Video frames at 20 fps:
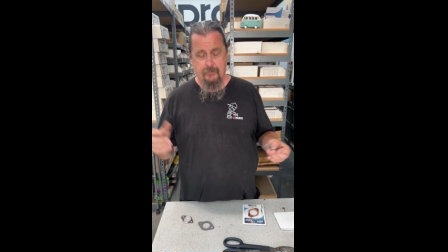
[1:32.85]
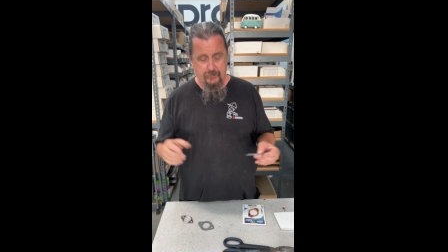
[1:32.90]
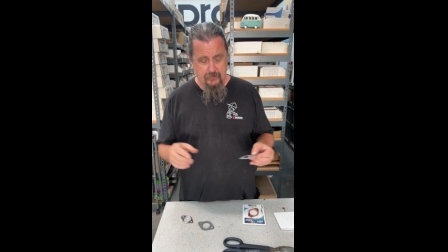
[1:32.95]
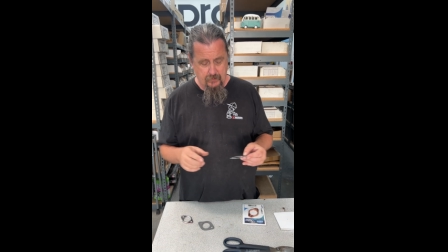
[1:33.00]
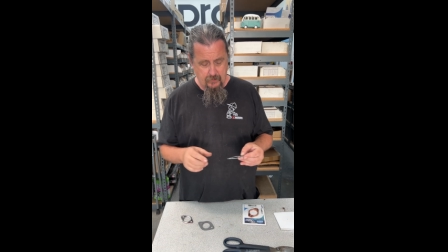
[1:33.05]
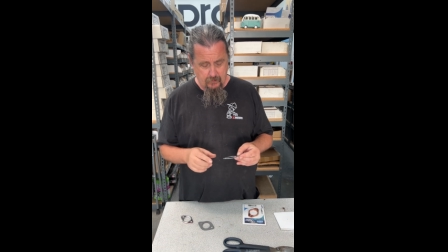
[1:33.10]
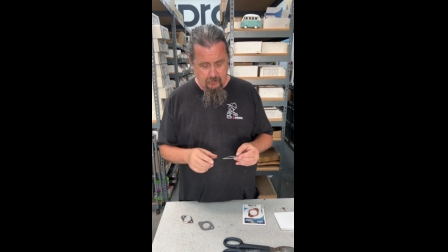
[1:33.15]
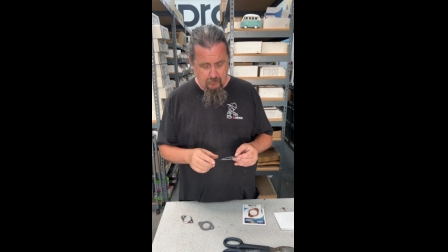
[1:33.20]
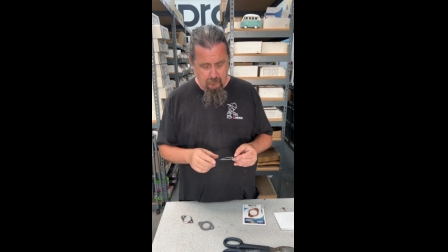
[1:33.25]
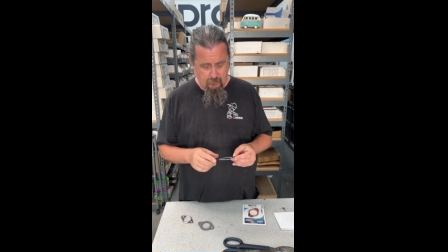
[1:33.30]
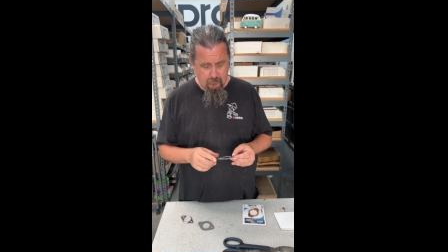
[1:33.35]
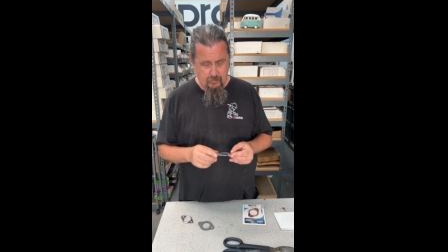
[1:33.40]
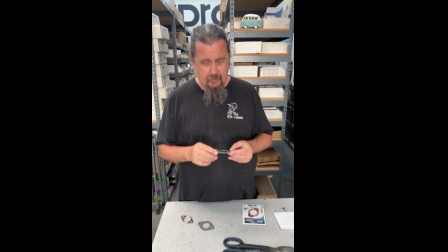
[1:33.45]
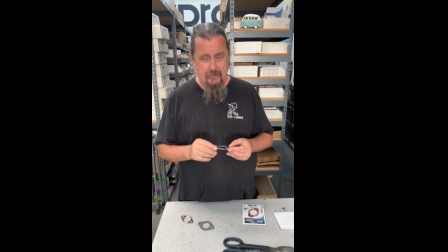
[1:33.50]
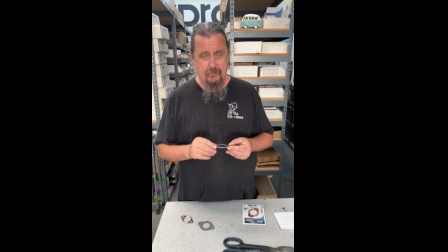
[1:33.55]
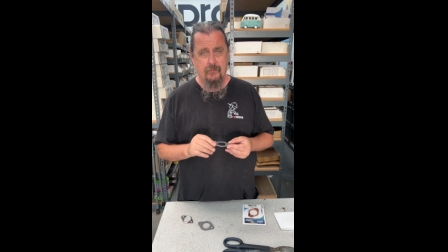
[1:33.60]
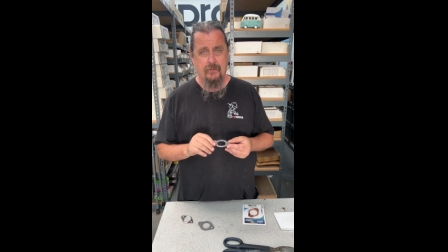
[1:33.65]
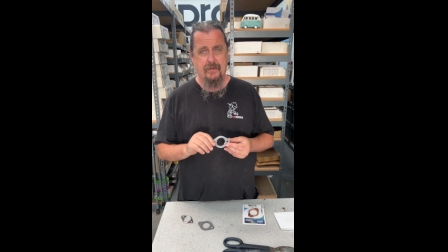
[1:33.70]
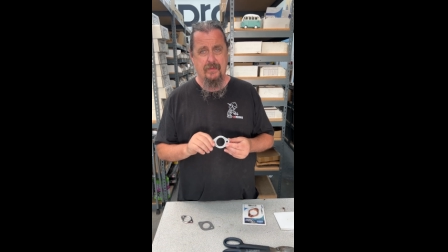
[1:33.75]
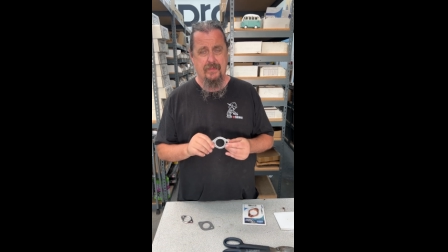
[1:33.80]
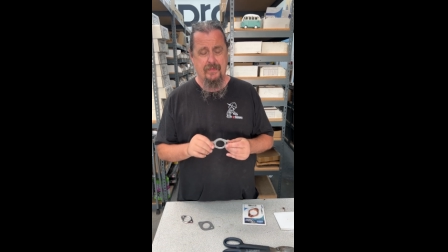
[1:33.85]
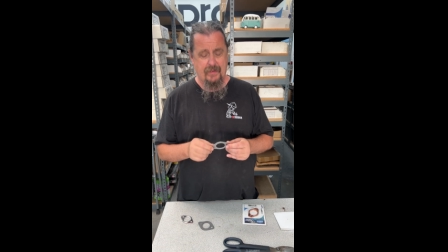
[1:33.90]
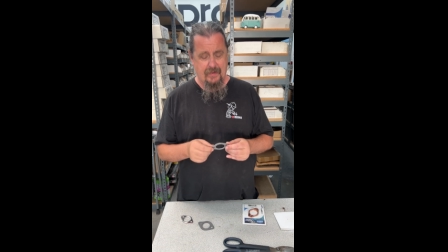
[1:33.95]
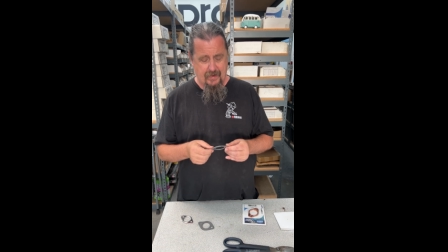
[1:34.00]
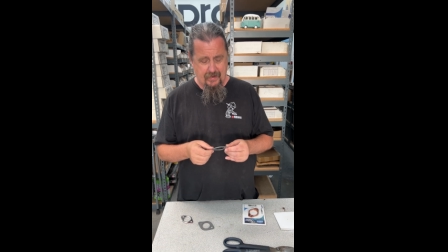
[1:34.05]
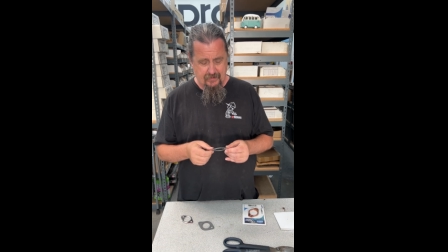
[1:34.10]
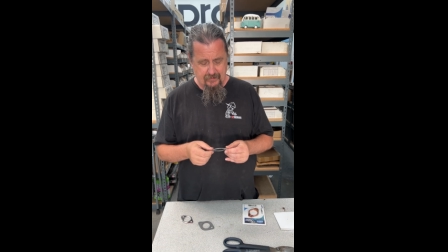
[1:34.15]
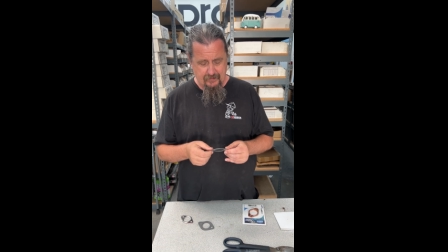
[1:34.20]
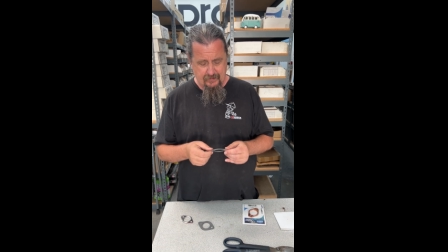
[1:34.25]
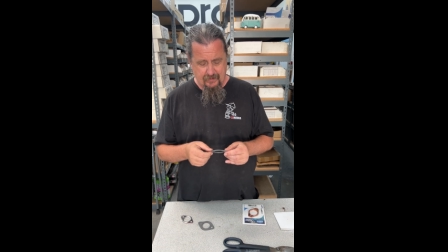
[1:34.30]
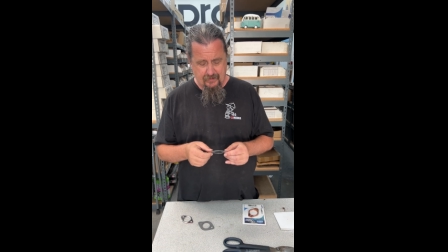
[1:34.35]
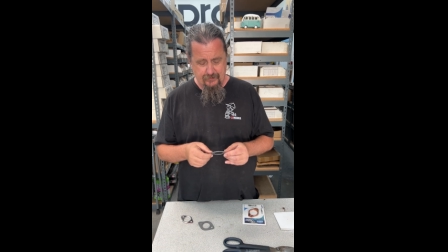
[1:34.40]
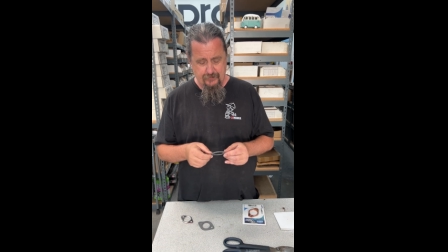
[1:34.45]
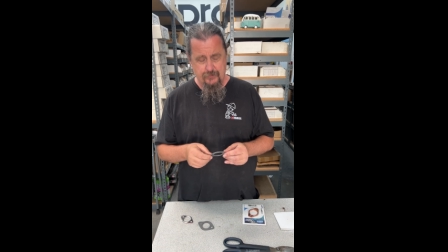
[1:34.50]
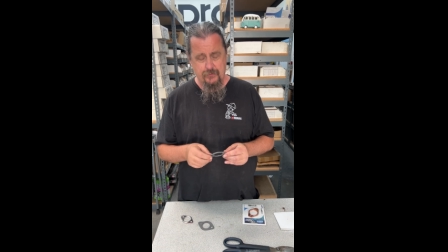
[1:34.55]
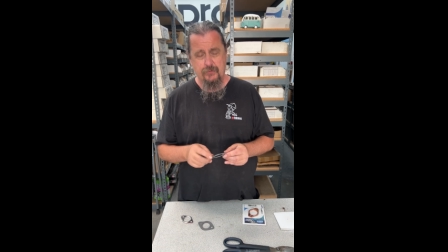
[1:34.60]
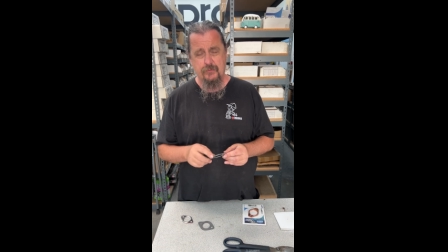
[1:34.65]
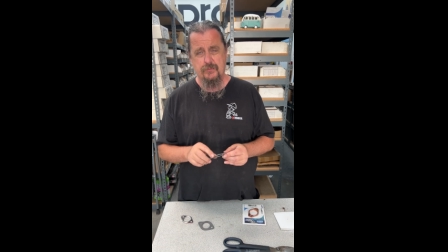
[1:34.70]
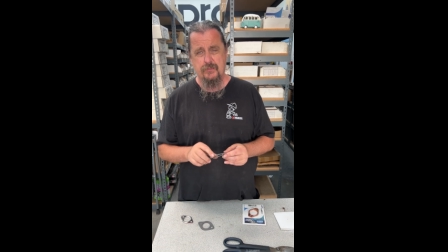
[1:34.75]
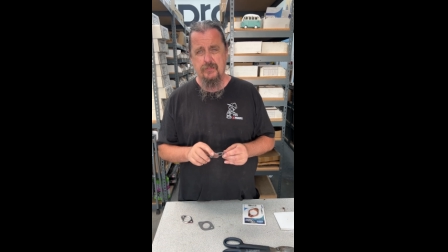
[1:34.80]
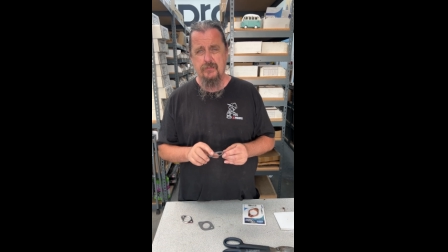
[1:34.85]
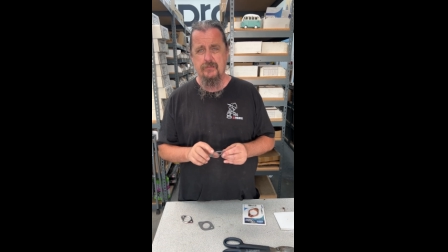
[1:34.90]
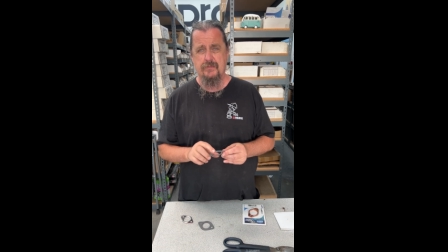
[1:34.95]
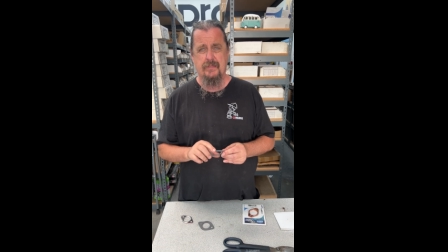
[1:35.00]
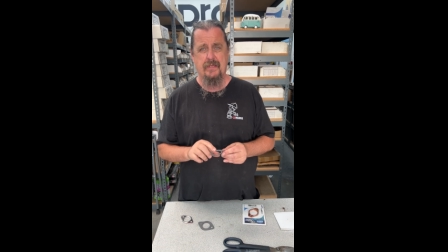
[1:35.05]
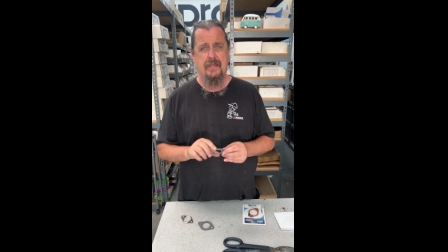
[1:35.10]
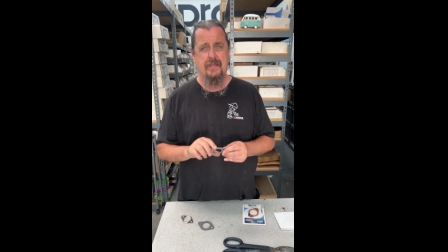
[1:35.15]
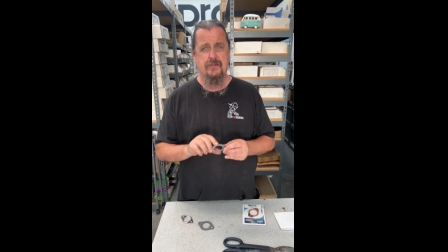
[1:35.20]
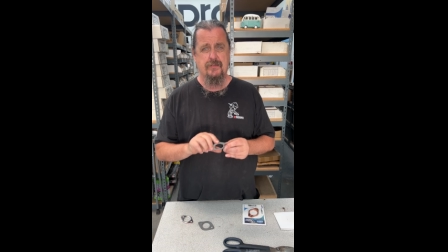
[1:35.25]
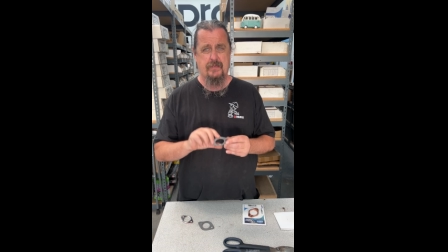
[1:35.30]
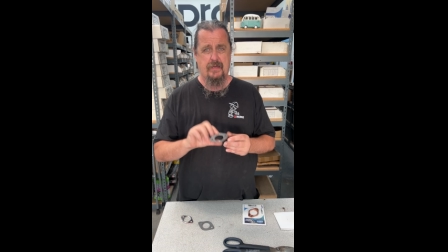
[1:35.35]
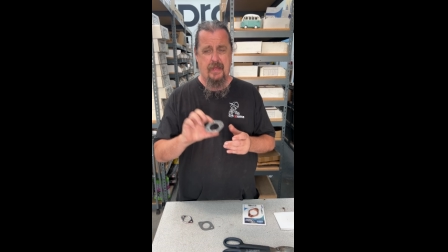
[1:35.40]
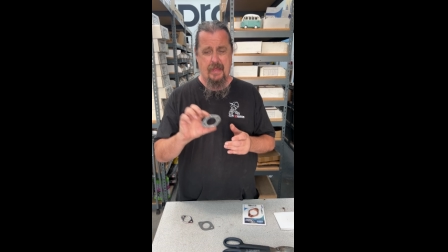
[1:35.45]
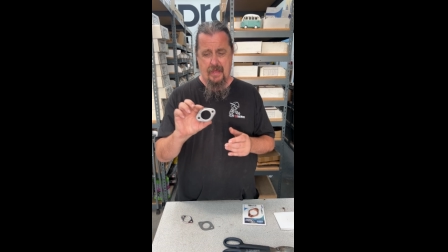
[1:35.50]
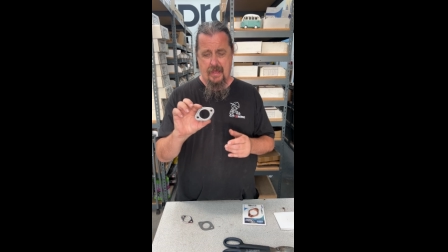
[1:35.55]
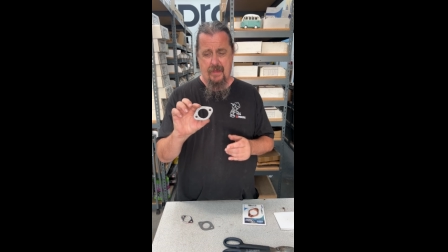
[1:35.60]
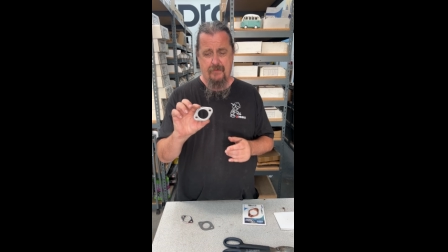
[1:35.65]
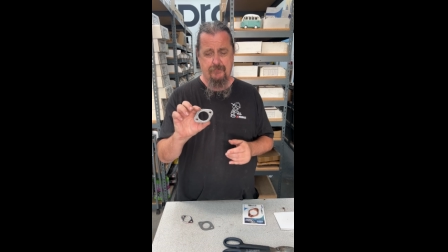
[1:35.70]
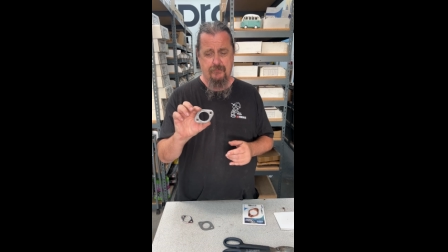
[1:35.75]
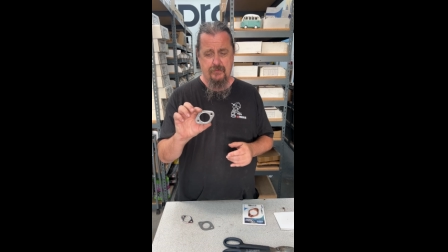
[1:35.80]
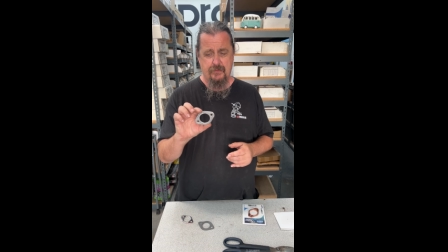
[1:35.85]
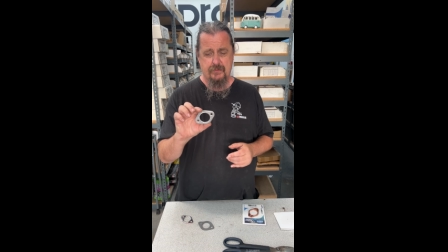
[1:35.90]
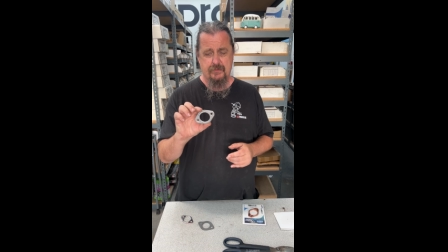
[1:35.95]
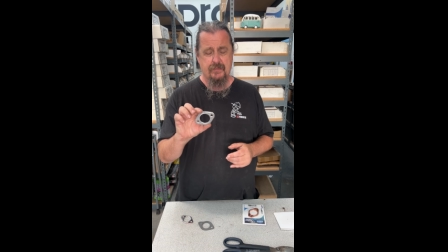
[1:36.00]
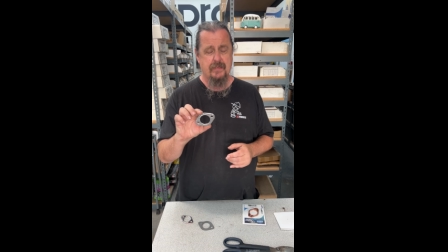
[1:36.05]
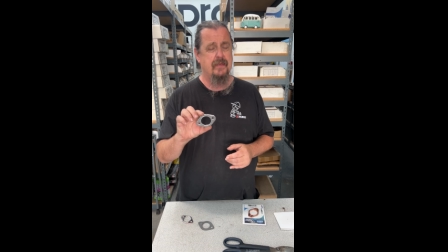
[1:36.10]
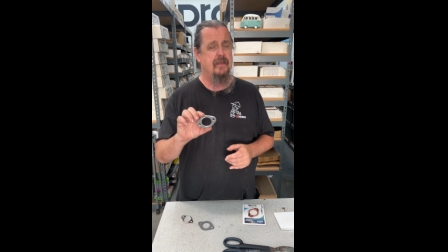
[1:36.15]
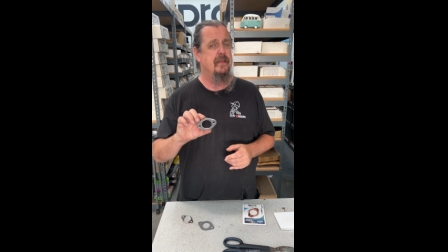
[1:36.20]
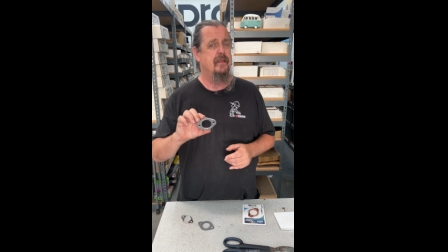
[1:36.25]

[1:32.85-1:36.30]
You know, one thing I usually use the 1.5 ones,